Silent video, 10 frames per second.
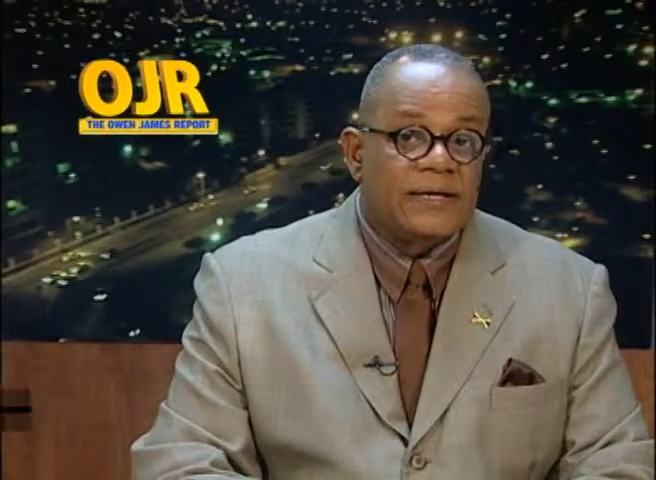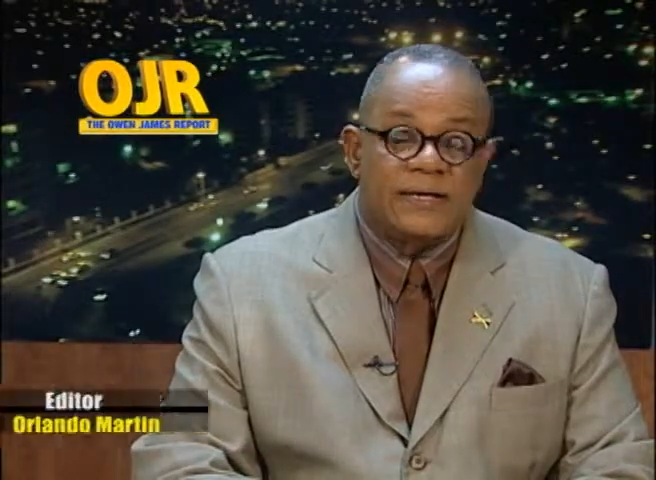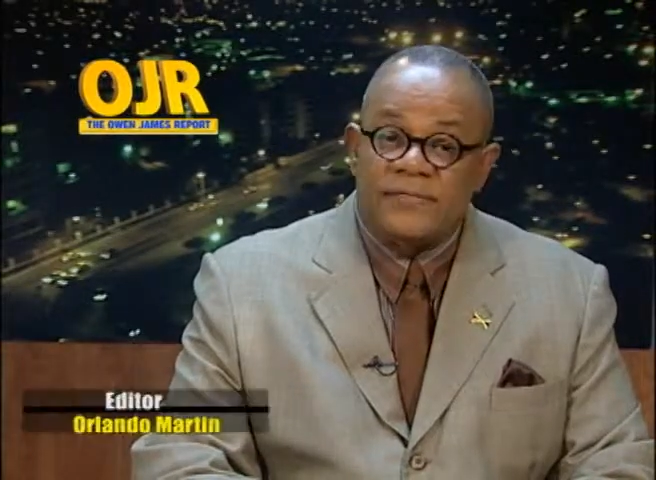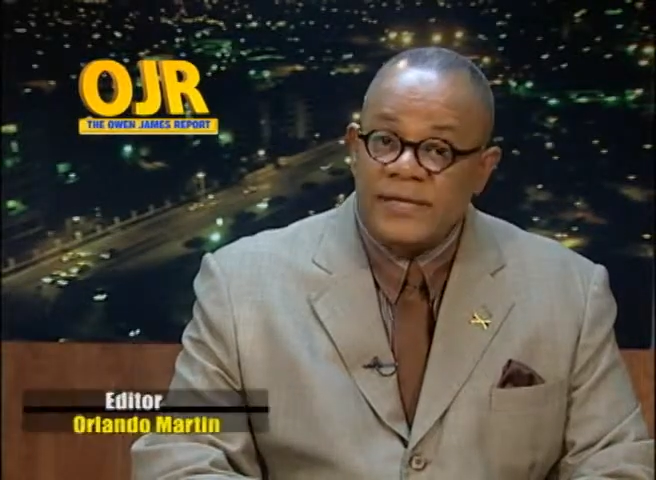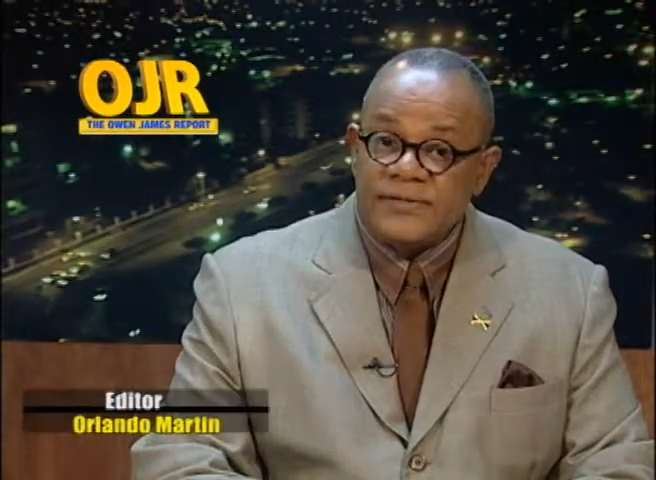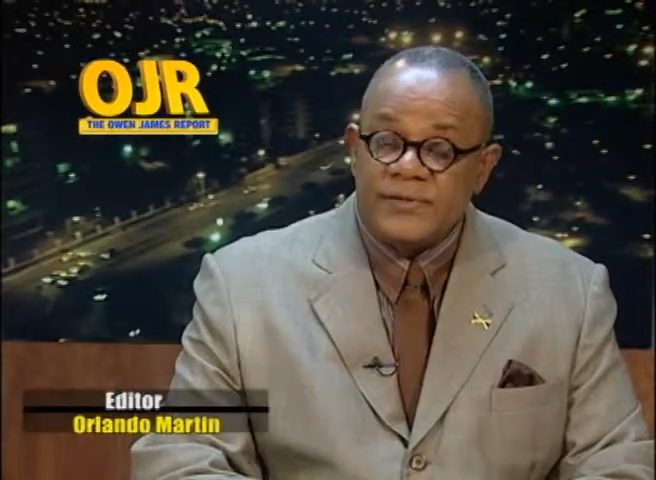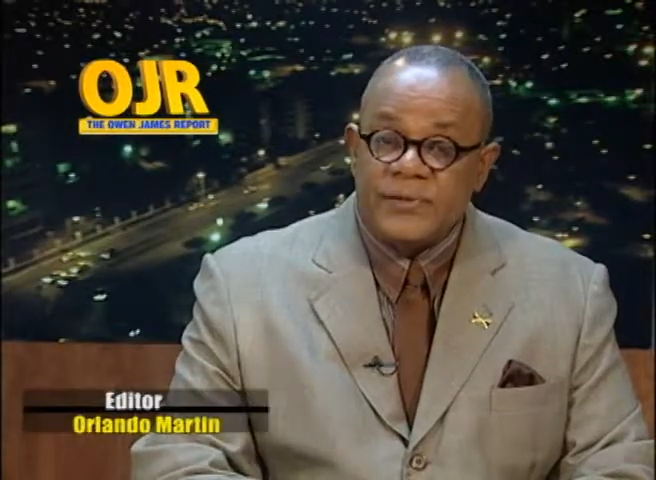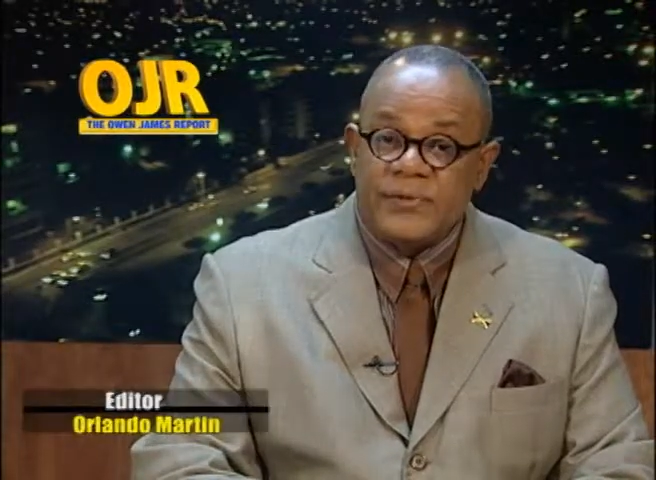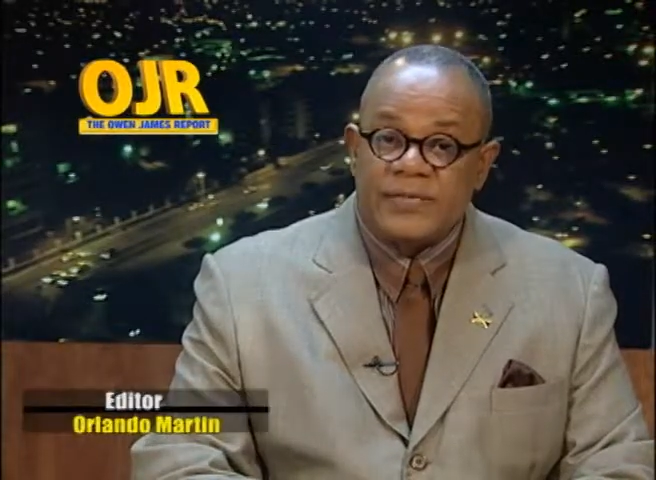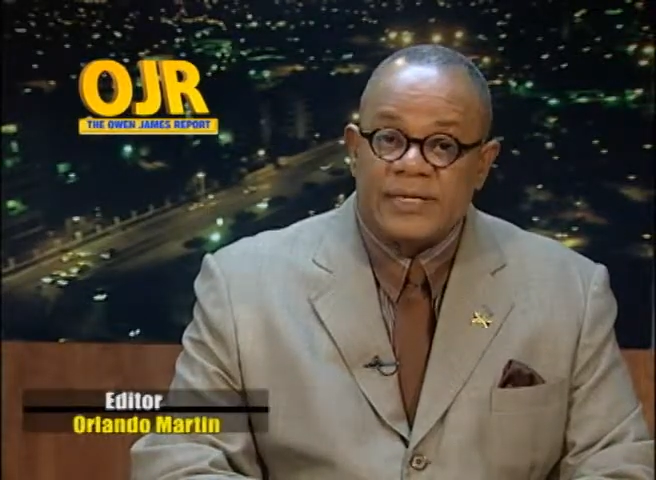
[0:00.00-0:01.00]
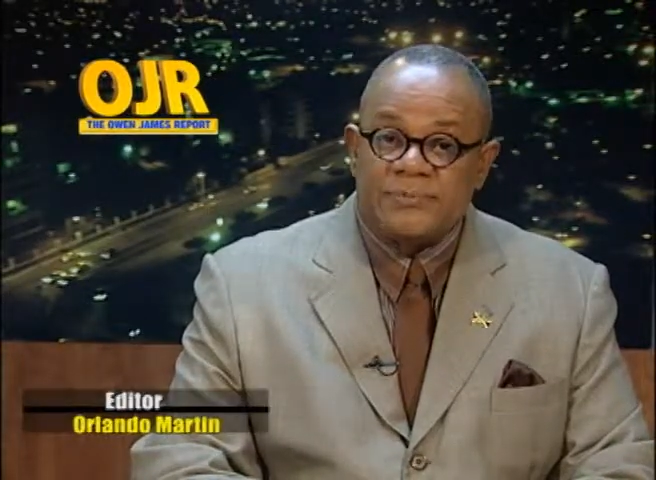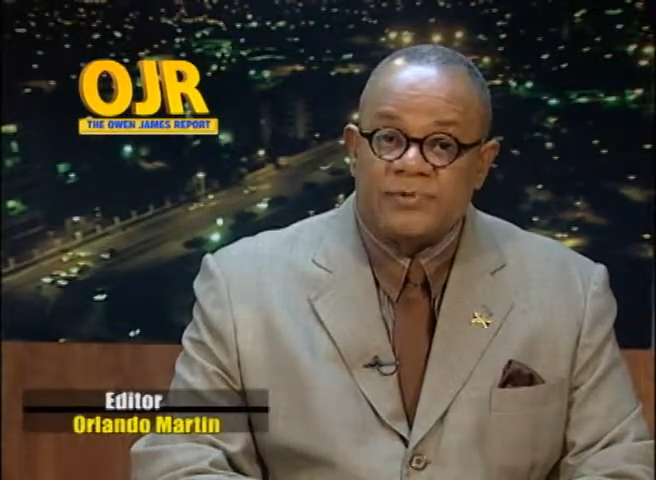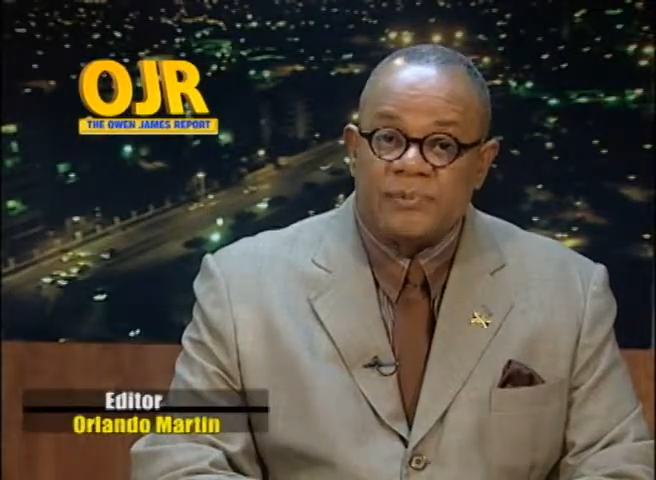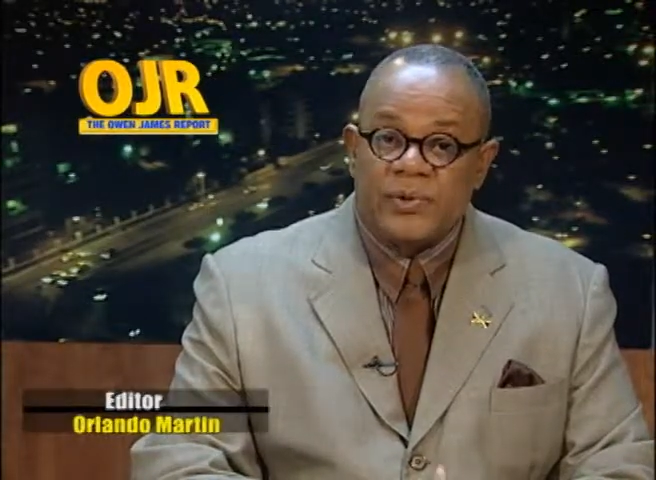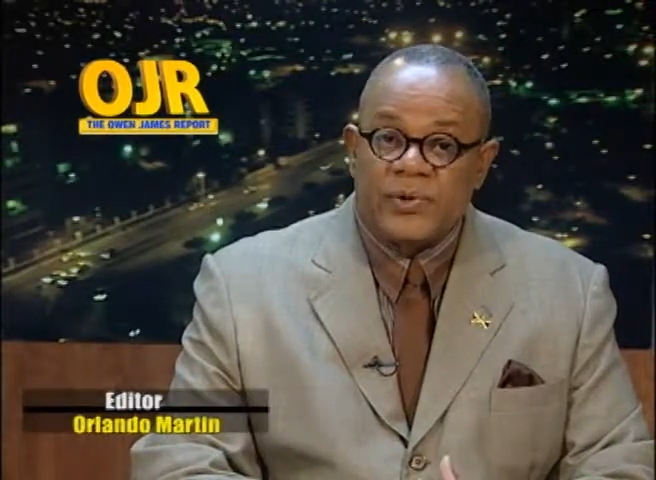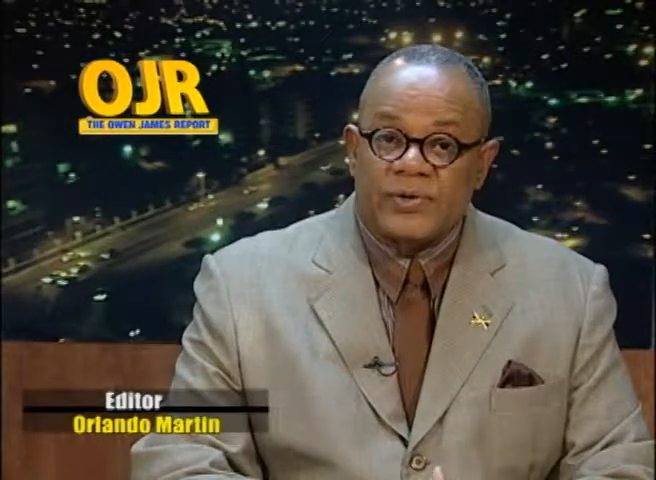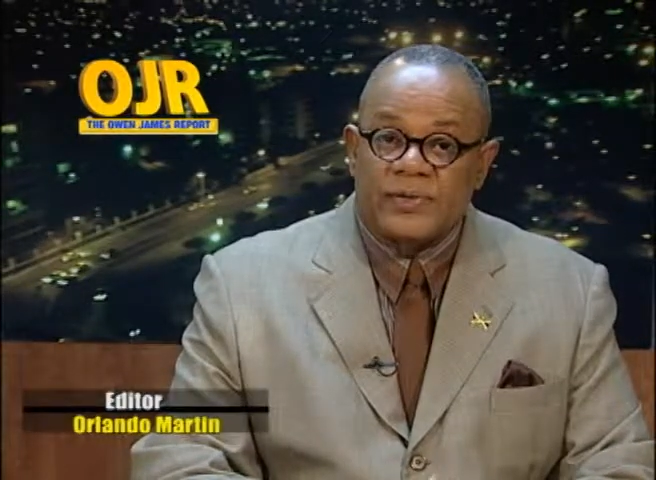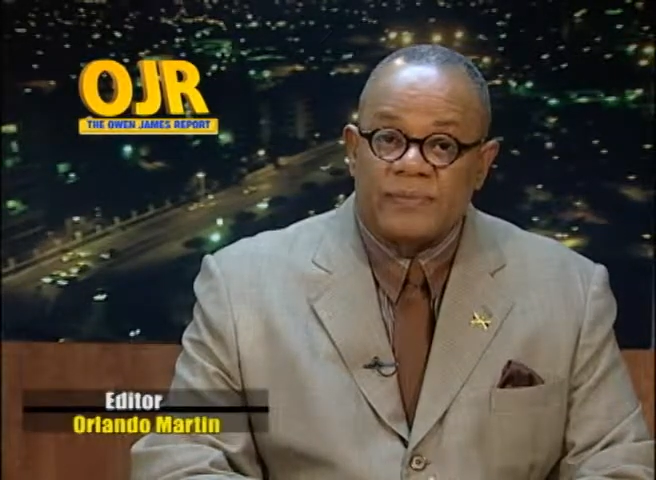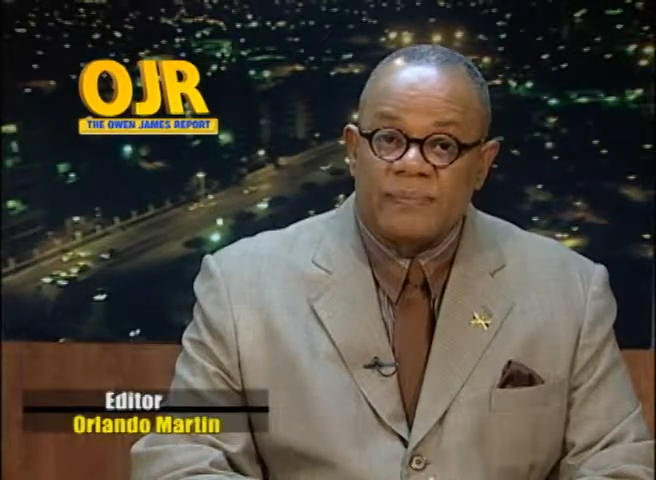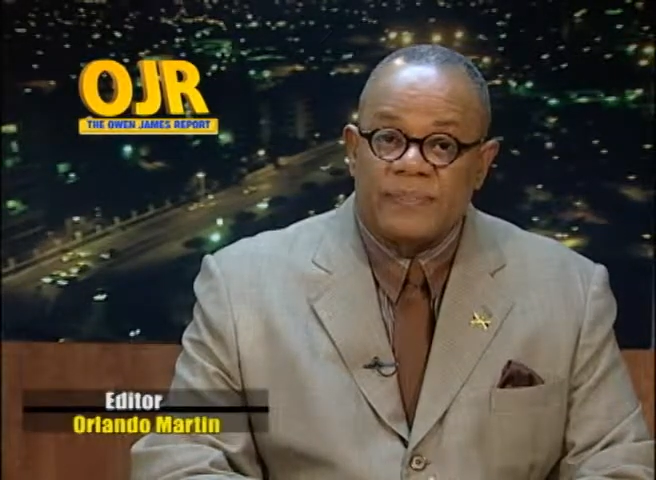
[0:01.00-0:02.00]
And that's the Owen James Report.
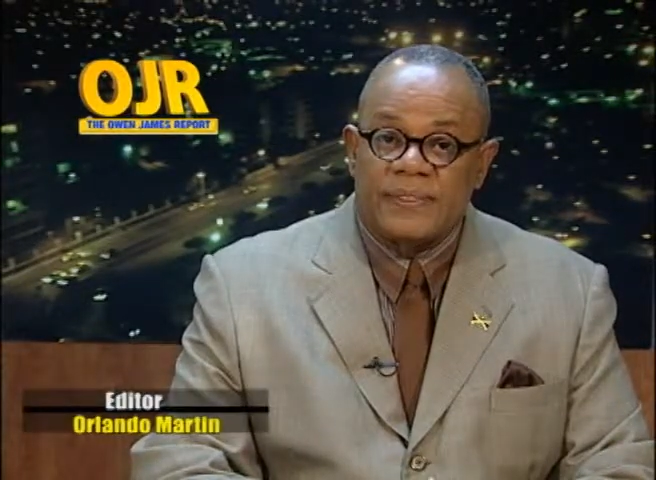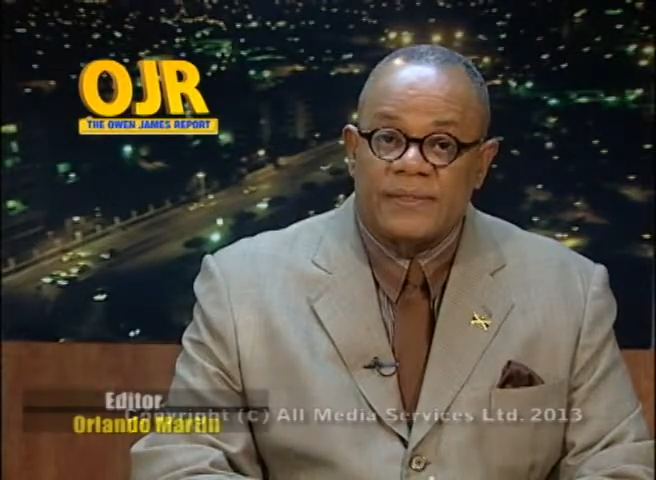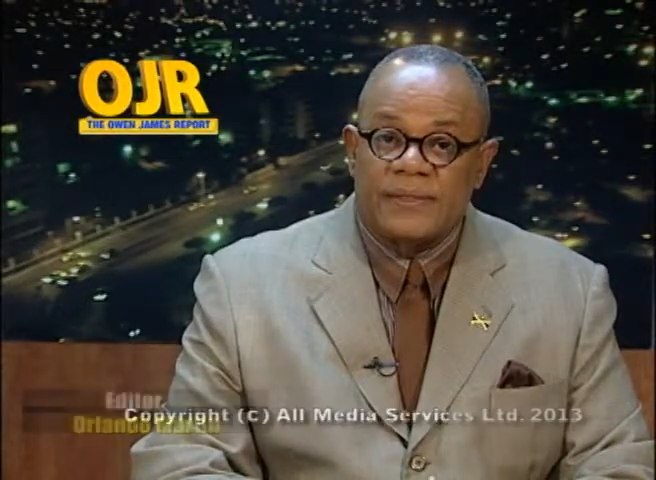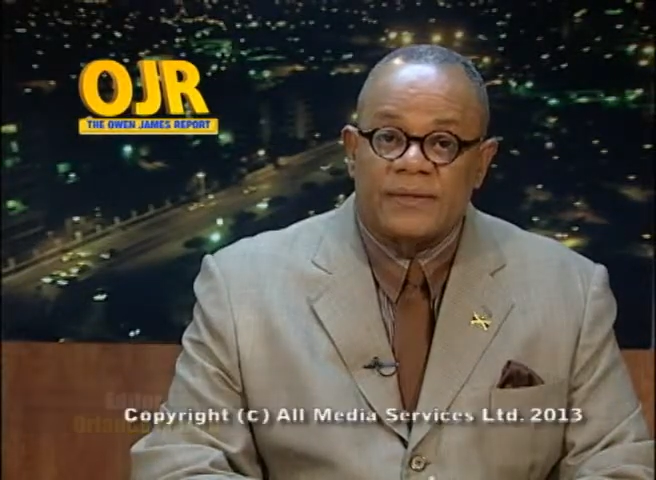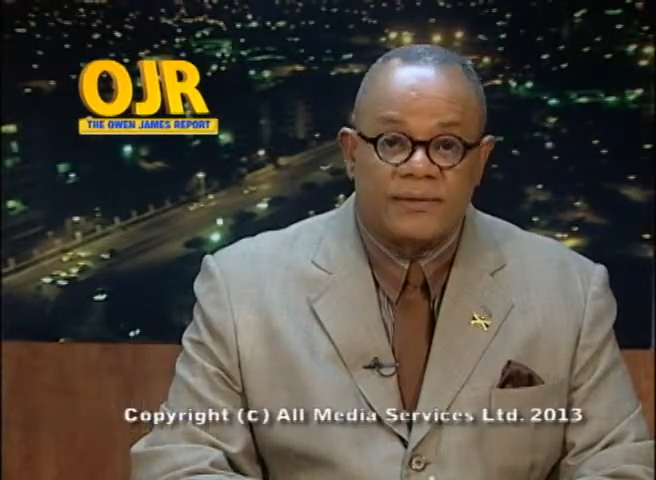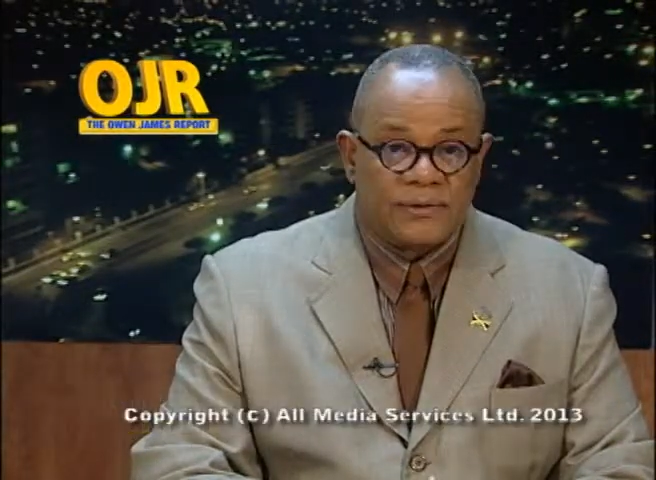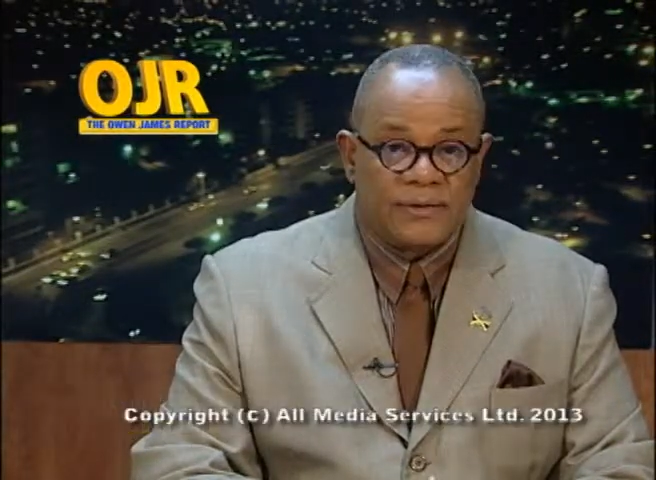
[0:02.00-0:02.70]
Good